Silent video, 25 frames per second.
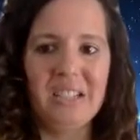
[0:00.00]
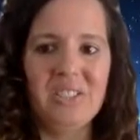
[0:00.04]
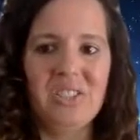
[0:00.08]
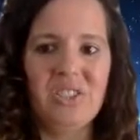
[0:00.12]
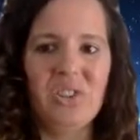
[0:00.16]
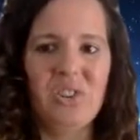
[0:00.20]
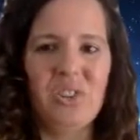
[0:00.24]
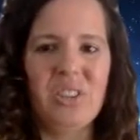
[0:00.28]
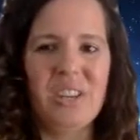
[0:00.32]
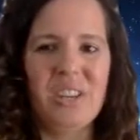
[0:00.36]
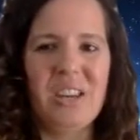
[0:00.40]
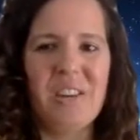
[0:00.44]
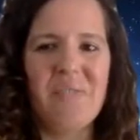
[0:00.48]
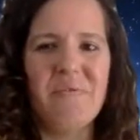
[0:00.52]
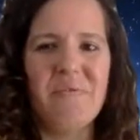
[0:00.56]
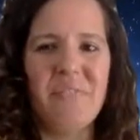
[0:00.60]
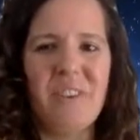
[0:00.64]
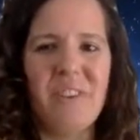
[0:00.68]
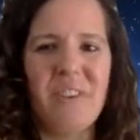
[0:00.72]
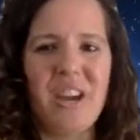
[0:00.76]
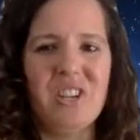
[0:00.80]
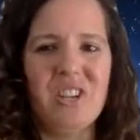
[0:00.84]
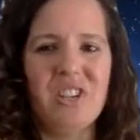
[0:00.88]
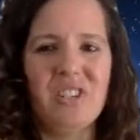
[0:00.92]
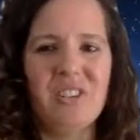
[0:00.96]
So the
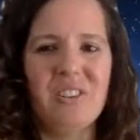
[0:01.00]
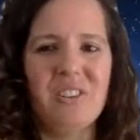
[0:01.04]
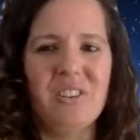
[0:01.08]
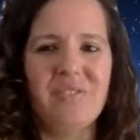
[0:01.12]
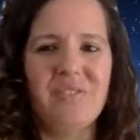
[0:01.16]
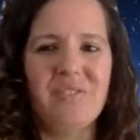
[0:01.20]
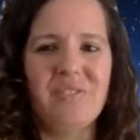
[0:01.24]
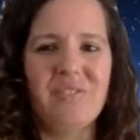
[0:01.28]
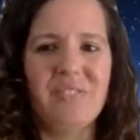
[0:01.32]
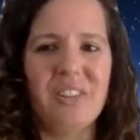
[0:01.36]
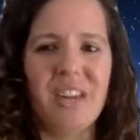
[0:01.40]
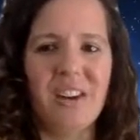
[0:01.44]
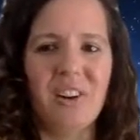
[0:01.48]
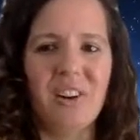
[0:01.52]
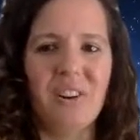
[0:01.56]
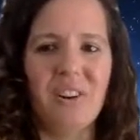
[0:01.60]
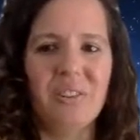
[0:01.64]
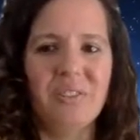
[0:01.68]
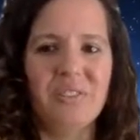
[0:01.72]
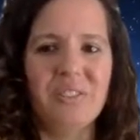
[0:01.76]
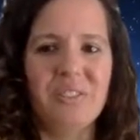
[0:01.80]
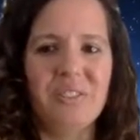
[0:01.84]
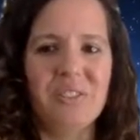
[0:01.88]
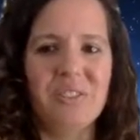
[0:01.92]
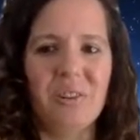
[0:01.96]
invasion of that
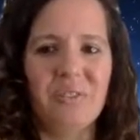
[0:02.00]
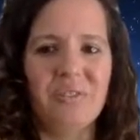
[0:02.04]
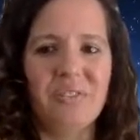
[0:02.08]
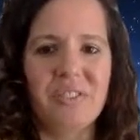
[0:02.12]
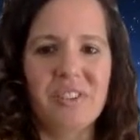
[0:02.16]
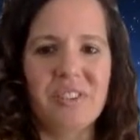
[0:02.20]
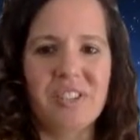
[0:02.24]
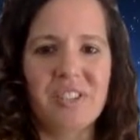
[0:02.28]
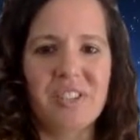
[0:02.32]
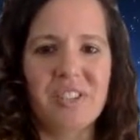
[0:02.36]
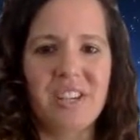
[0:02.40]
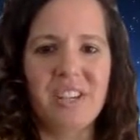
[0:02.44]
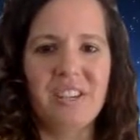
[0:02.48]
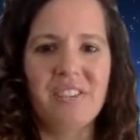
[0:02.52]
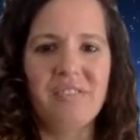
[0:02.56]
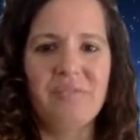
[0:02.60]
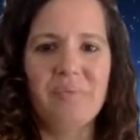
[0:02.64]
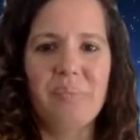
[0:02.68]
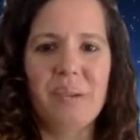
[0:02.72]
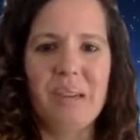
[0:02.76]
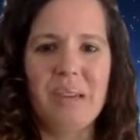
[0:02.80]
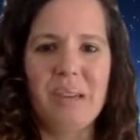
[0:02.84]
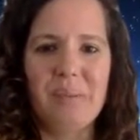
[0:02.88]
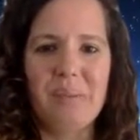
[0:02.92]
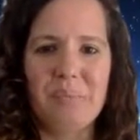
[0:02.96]
on sovereignty of
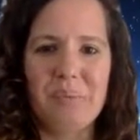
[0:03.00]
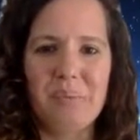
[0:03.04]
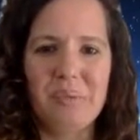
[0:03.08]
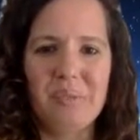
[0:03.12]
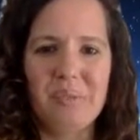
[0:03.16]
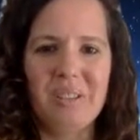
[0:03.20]
people